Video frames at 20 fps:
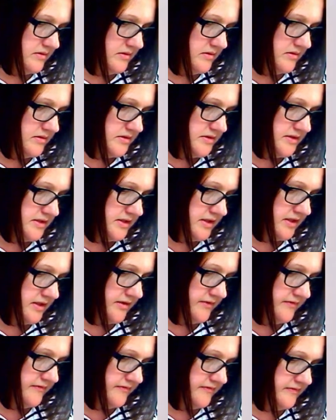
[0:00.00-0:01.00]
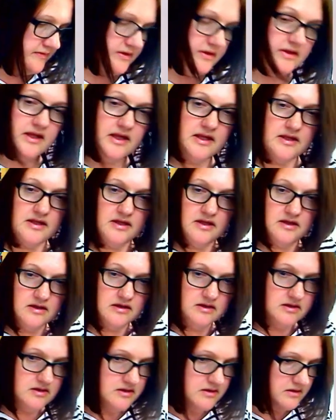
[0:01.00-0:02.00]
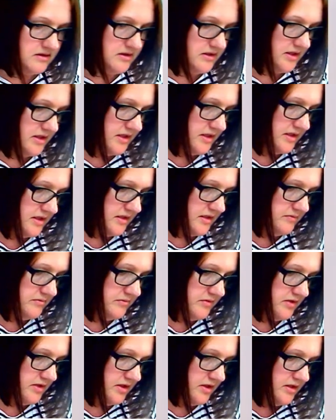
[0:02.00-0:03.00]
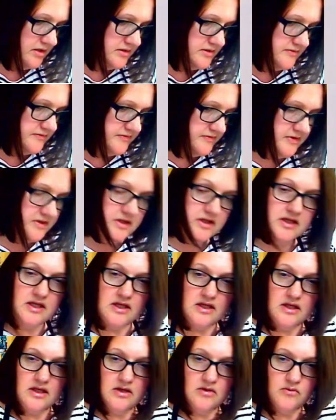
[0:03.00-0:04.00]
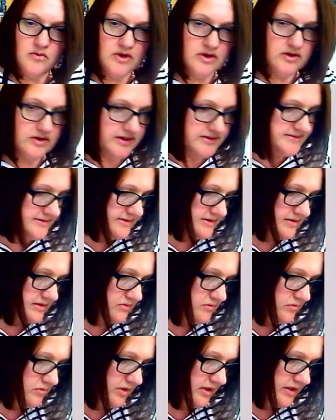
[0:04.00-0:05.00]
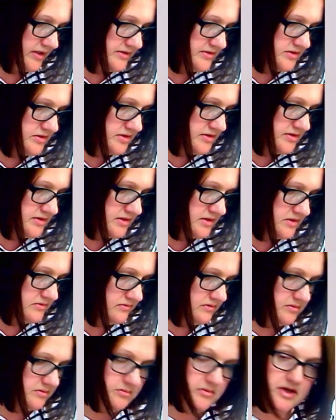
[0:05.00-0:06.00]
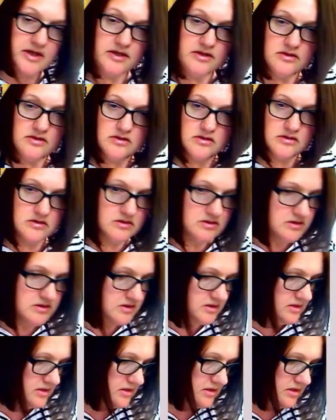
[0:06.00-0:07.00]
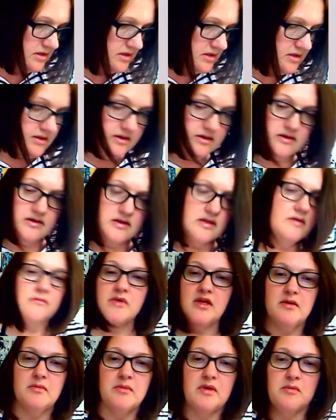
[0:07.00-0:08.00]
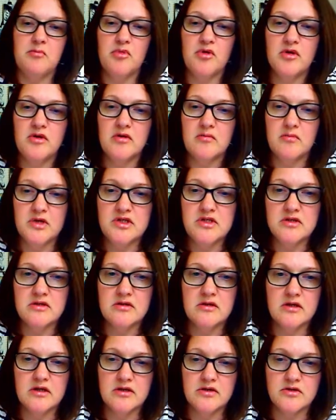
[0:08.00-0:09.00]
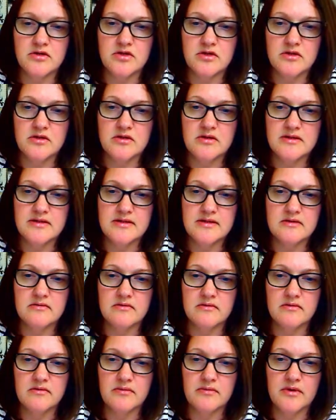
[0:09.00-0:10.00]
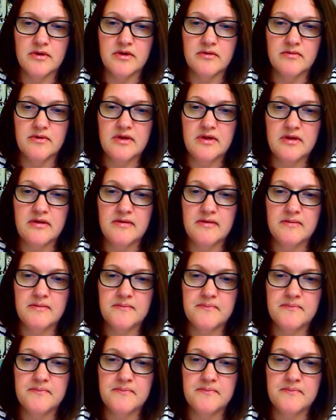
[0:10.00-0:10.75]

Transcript: Just kind of fill that in, and I'm not filling in where I see whites, just as a reminder. I can make my bird much larger to see what we're working with.